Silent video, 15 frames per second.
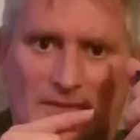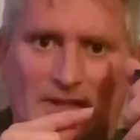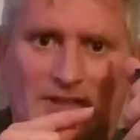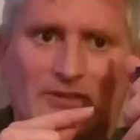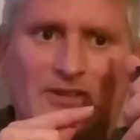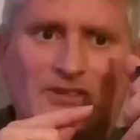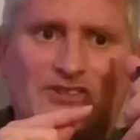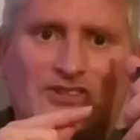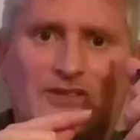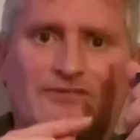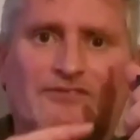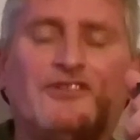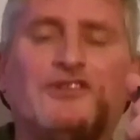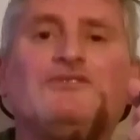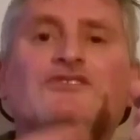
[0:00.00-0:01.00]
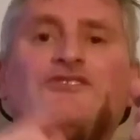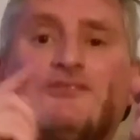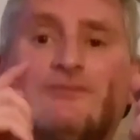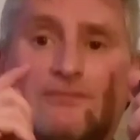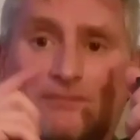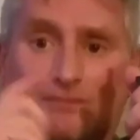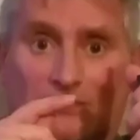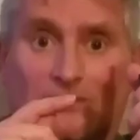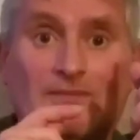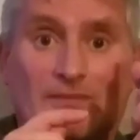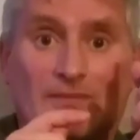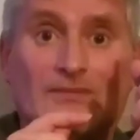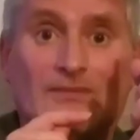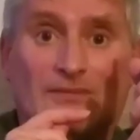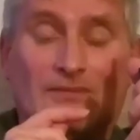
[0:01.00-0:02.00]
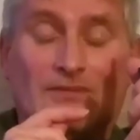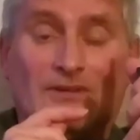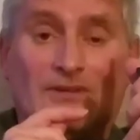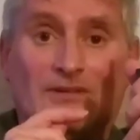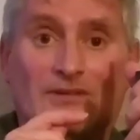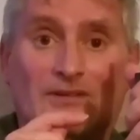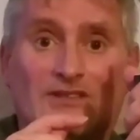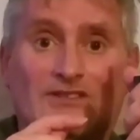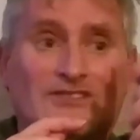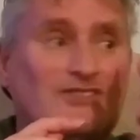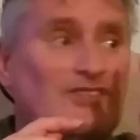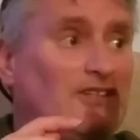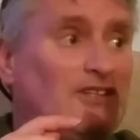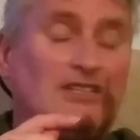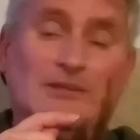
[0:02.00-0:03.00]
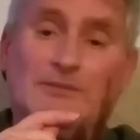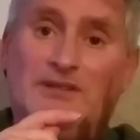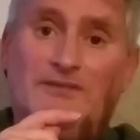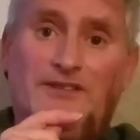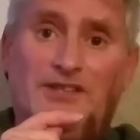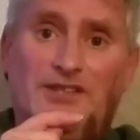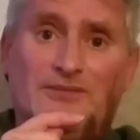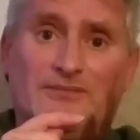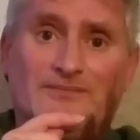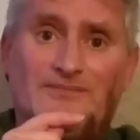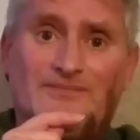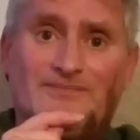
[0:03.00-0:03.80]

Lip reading: and you're into your fruits, this is certainly going to be for you.